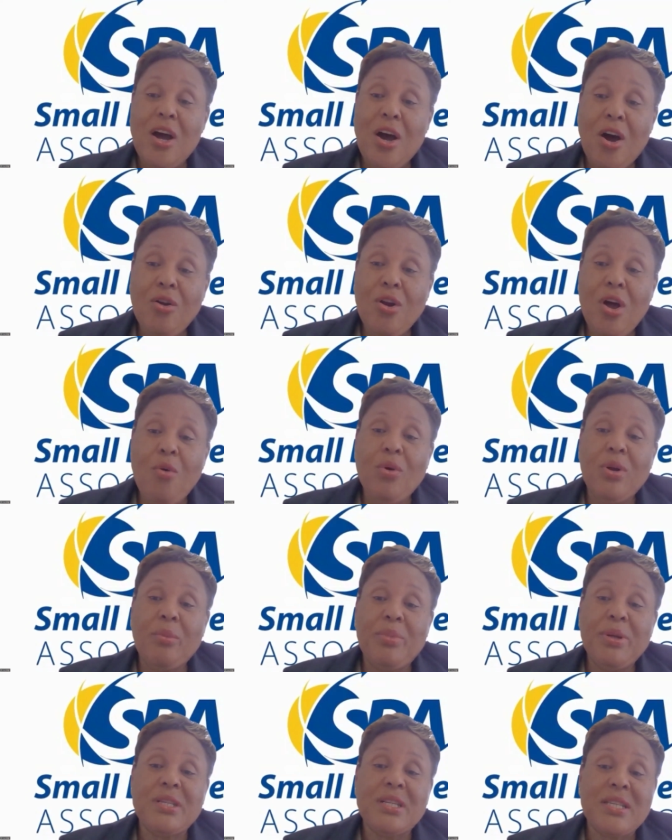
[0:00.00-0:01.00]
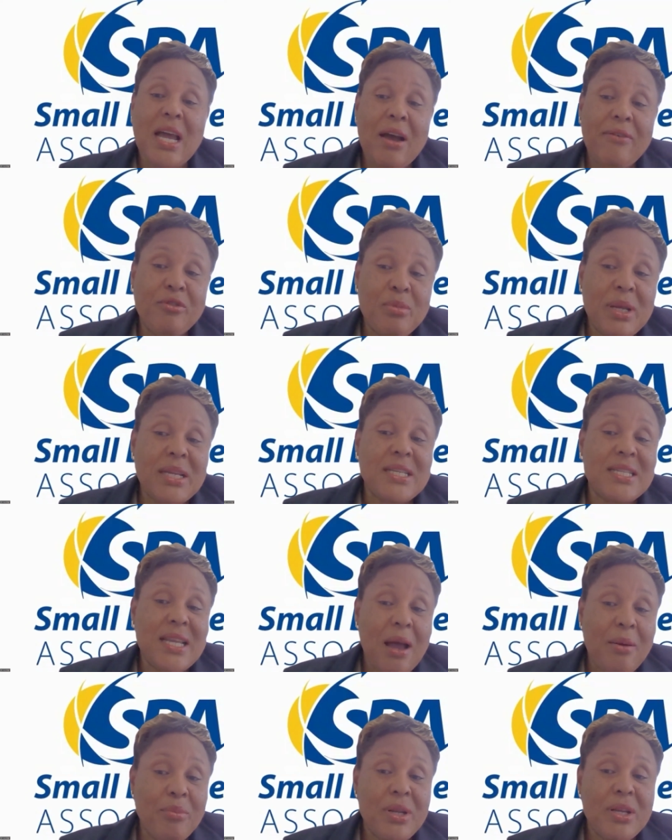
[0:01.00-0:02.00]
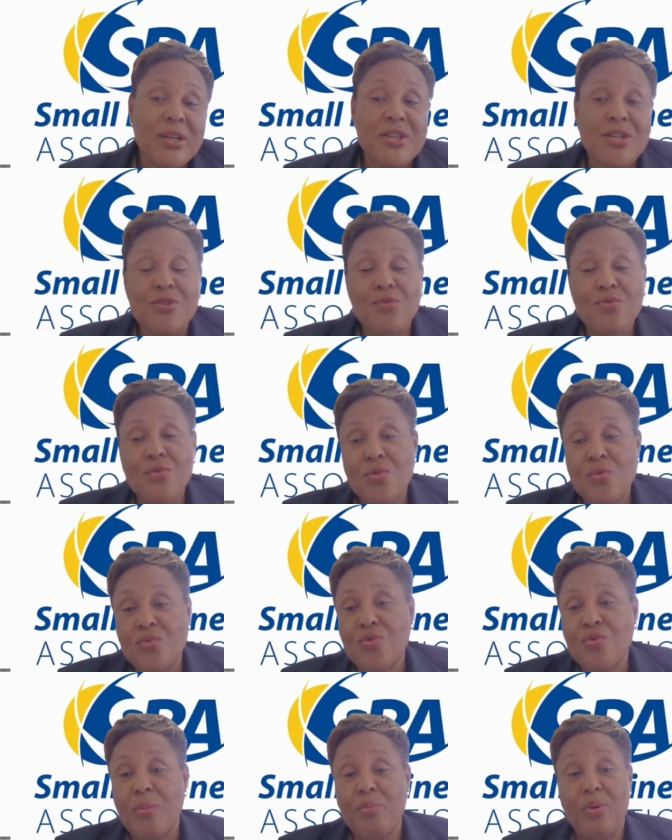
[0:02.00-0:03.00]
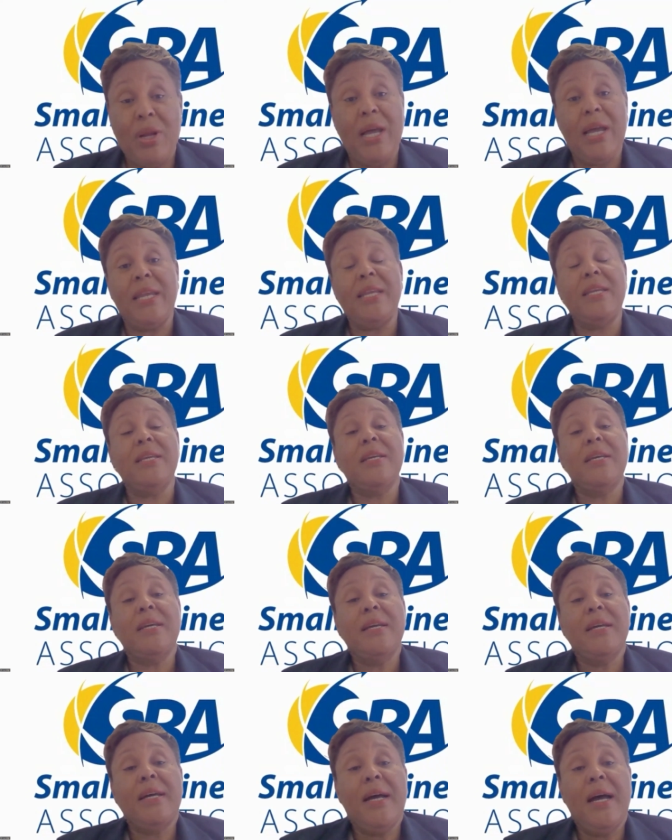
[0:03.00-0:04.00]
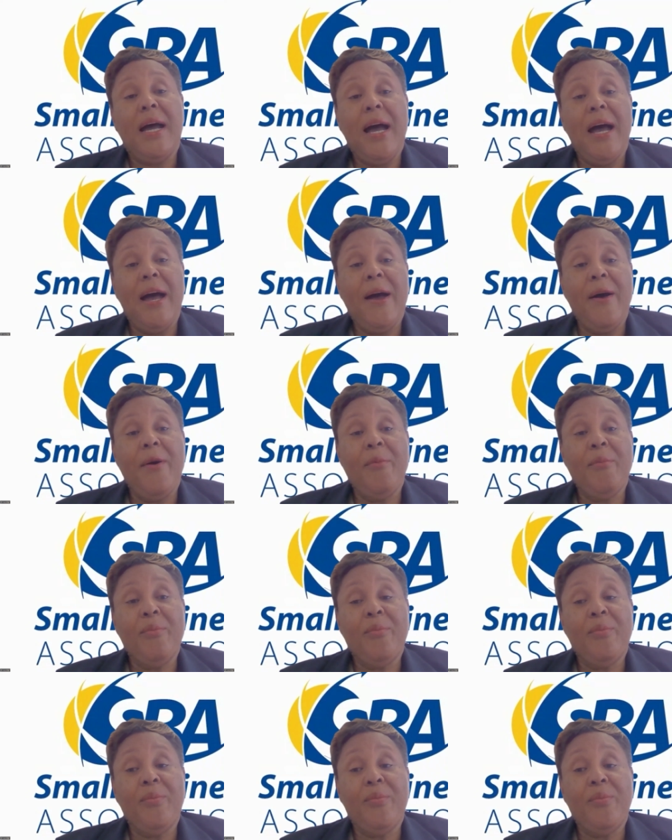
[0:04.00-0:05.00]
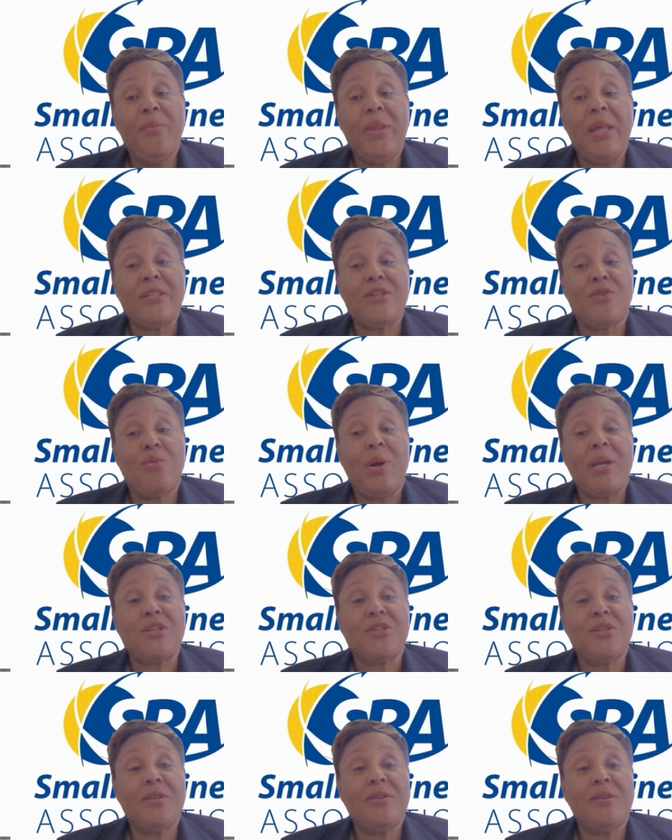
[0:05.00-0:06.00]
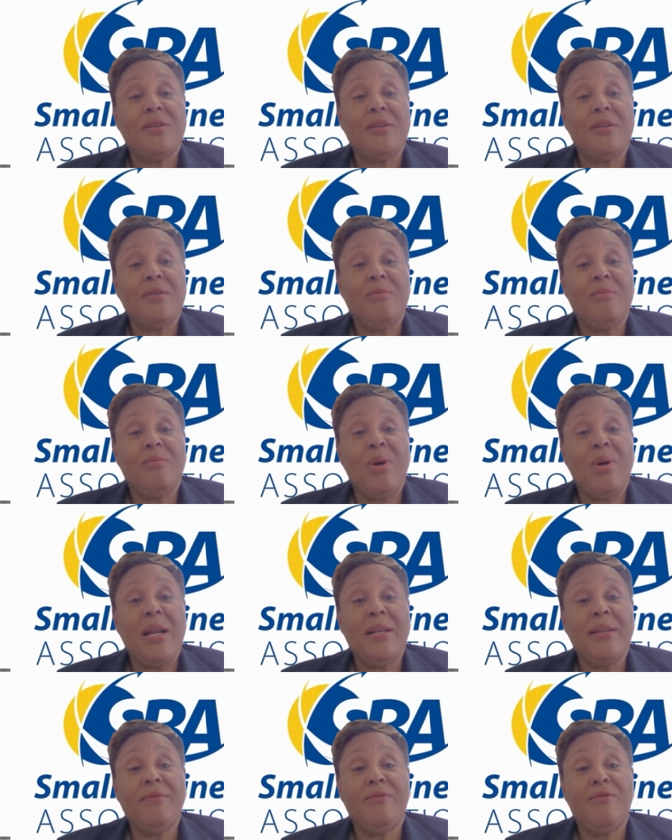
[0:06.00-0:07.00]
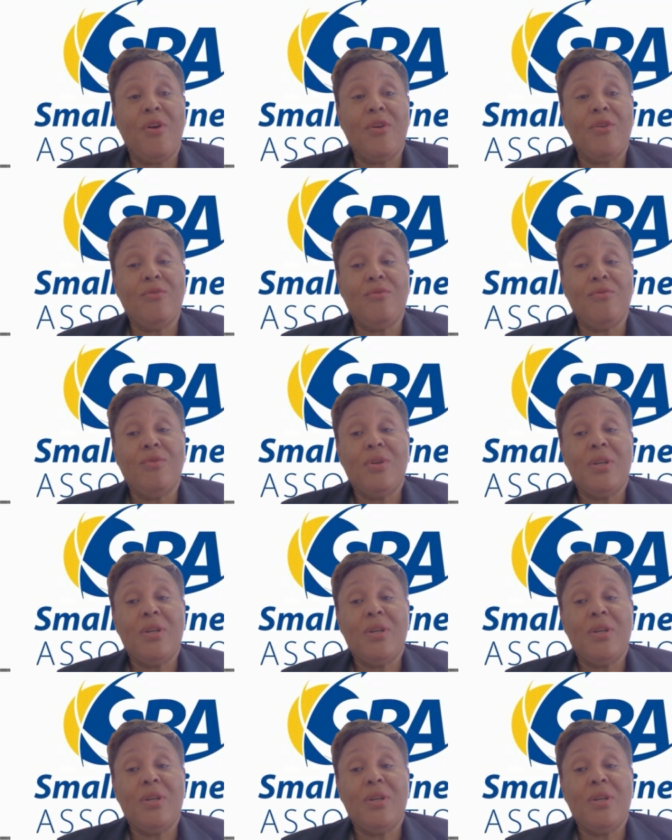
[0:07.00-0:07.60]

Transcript: How long would a business have to be established to apply? That's a question, Marlon, for you.